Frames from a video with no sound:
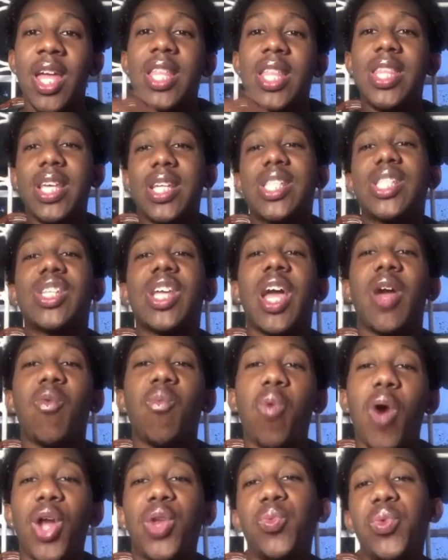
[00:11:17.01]
This
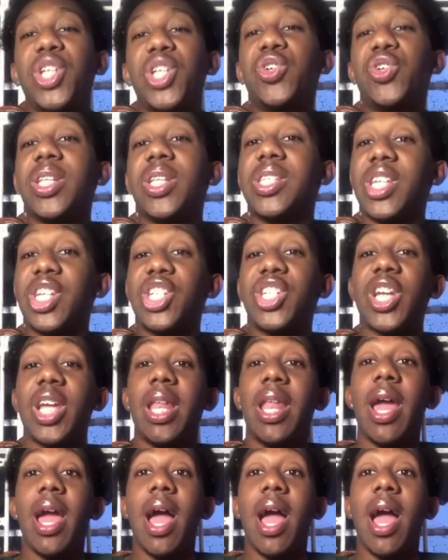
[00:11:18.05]
1 week transition